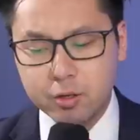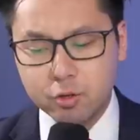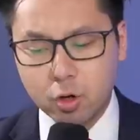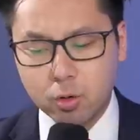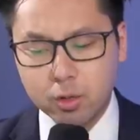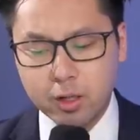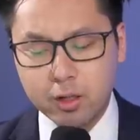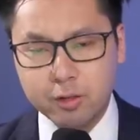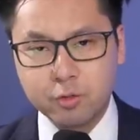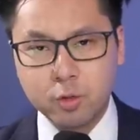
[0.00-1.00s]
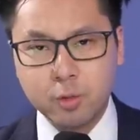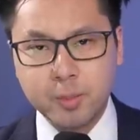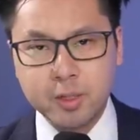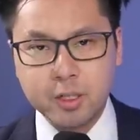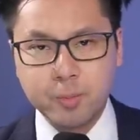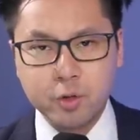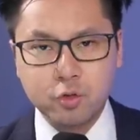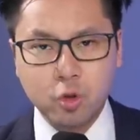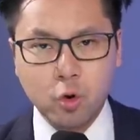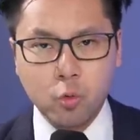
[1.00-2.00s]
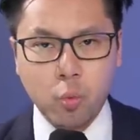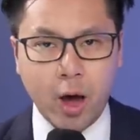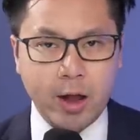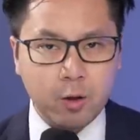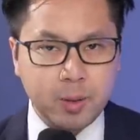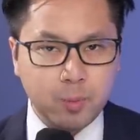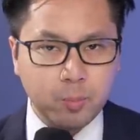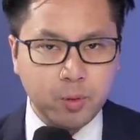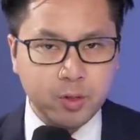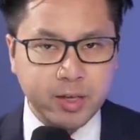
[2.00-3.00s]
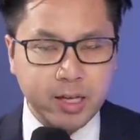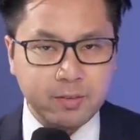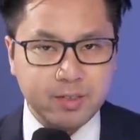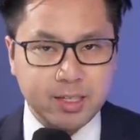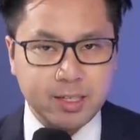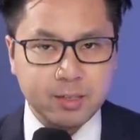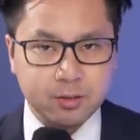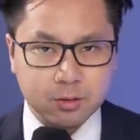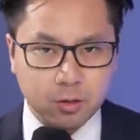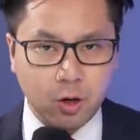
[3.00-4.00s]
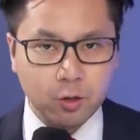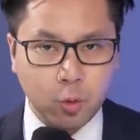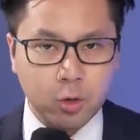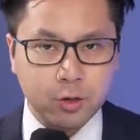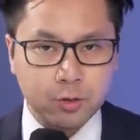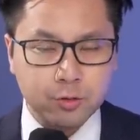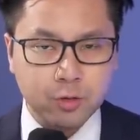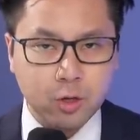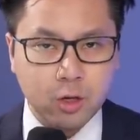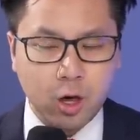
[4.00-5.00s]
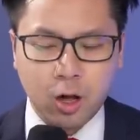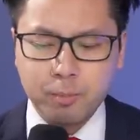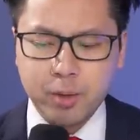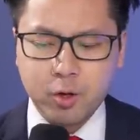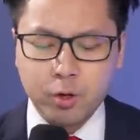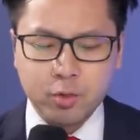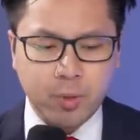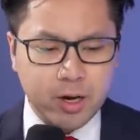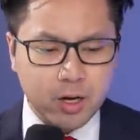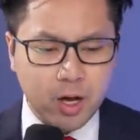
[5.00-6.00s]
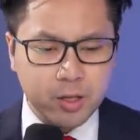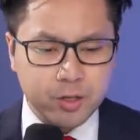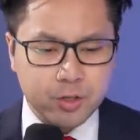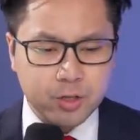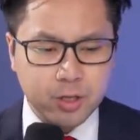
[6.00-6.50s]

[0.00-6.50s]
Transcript: So let, us drill a bit deeper. So why are people building NFTs called ordinals on Bitcoin? To my knowledge,